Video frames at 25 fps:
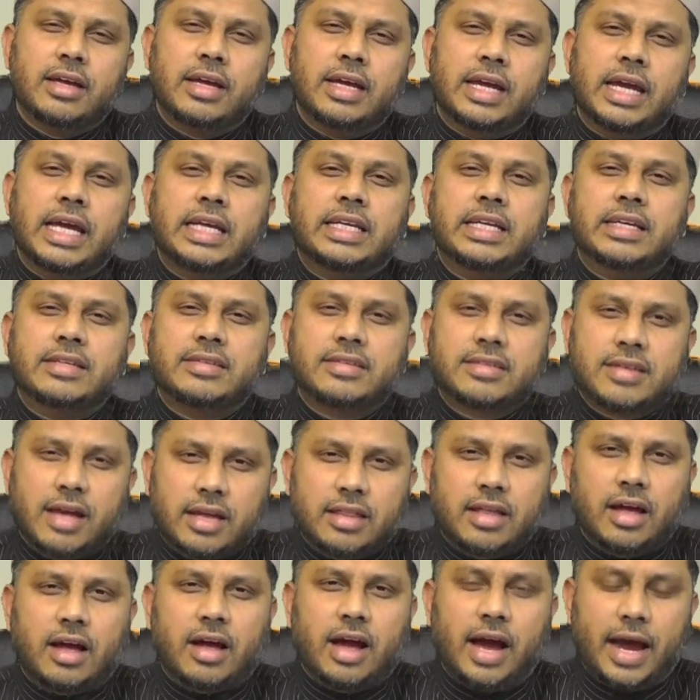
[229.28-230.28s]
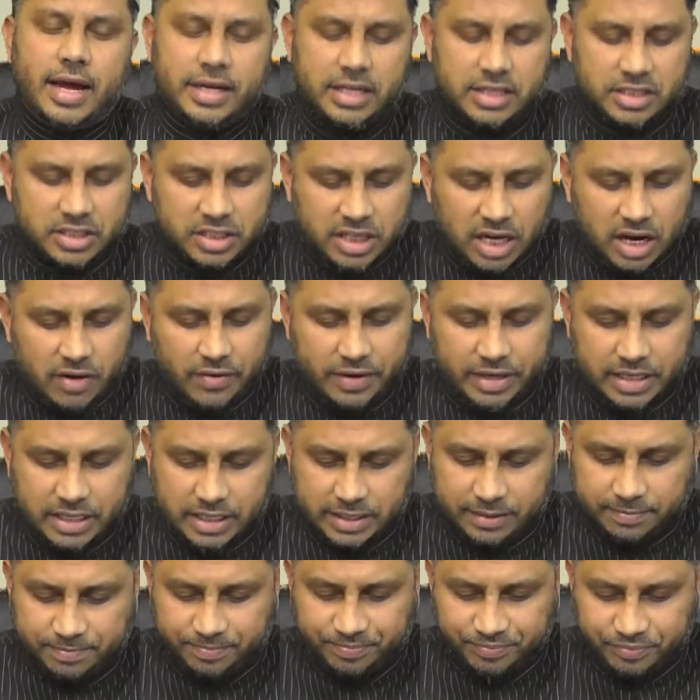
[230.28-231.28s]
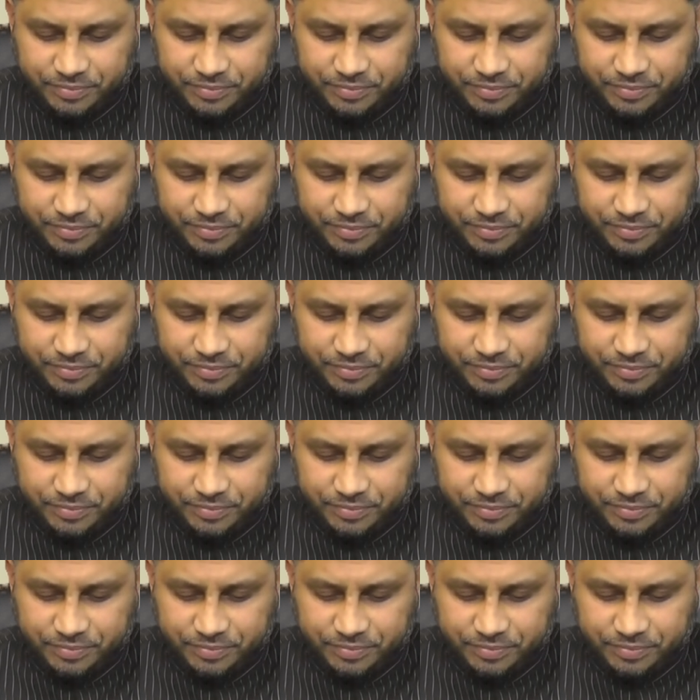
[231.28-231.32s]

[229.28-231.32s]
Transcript: it is sadaqah, it is charity.